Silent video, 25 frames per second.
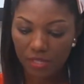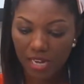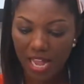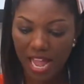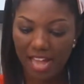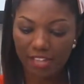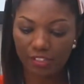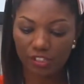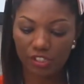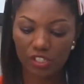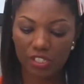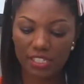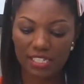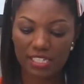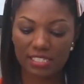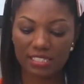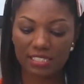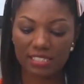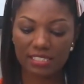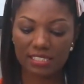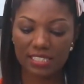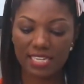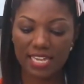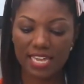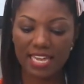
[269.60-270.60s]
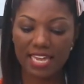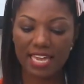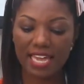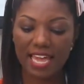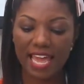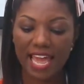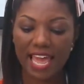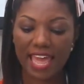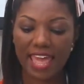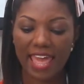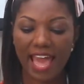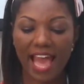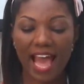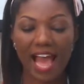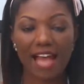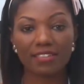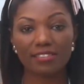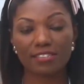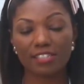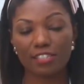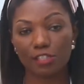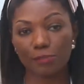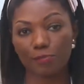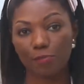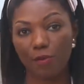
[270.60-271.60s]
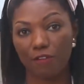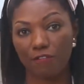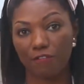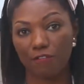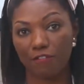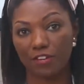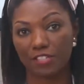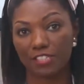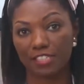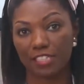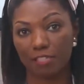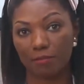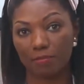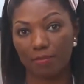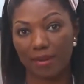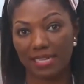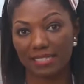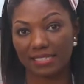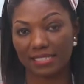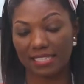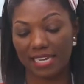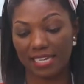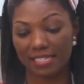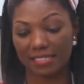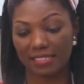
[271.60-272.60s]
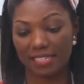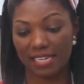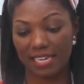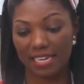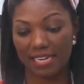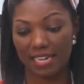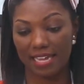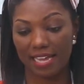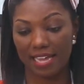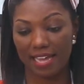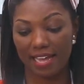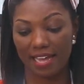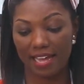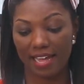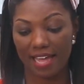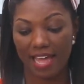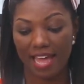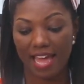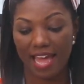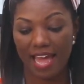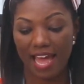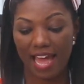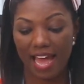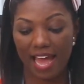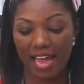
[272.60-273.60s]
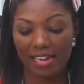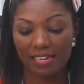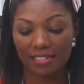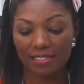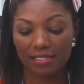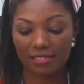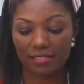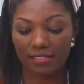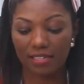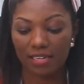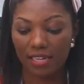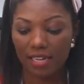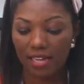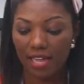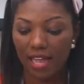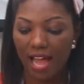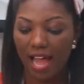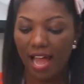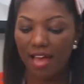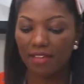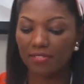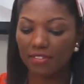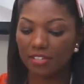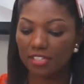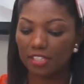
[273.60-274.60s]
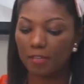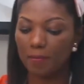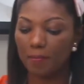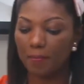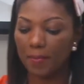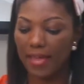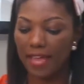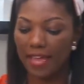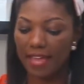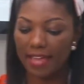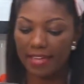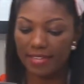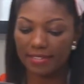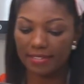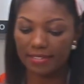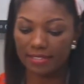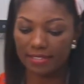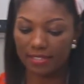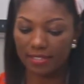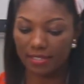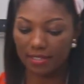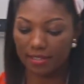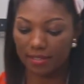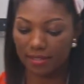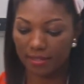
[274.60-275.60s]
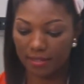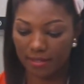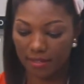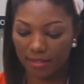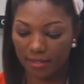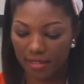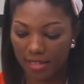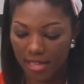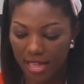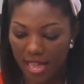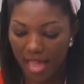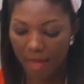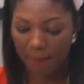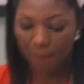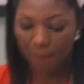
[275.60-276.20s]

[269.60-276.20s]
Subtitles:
As you can see, it has this perforated basket in here, and under the base, a